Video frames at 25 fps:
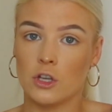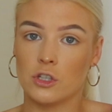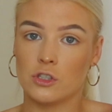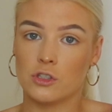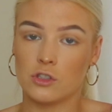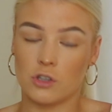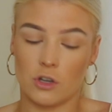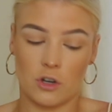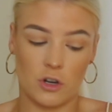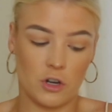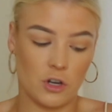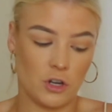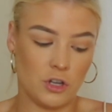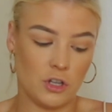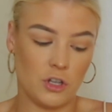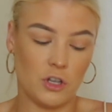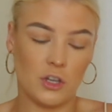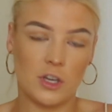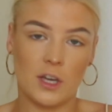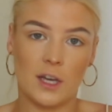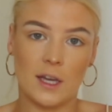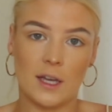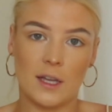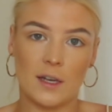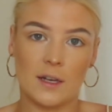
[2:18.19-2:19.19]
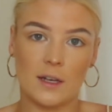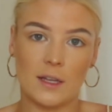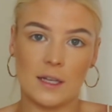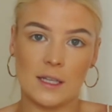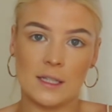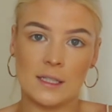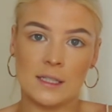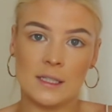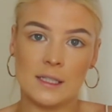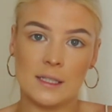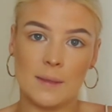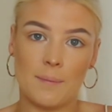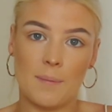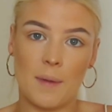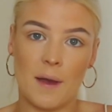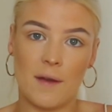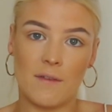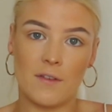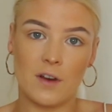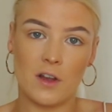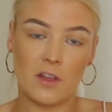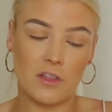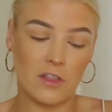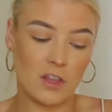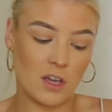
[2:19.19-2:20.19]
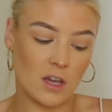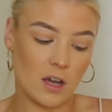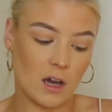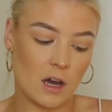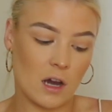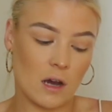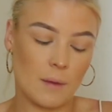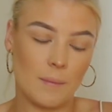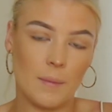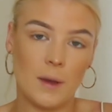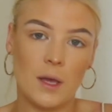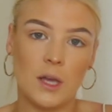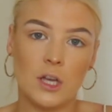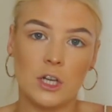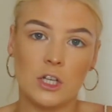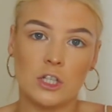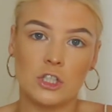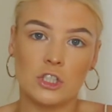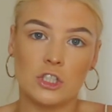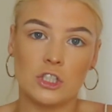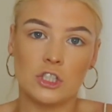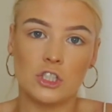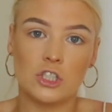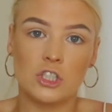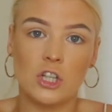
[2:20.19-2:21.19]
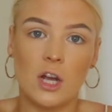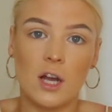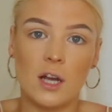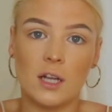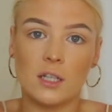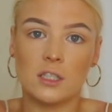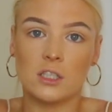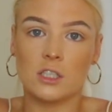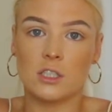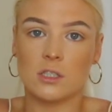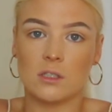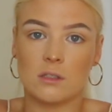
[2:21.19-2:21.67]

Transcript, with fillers: so you can zip everything up shut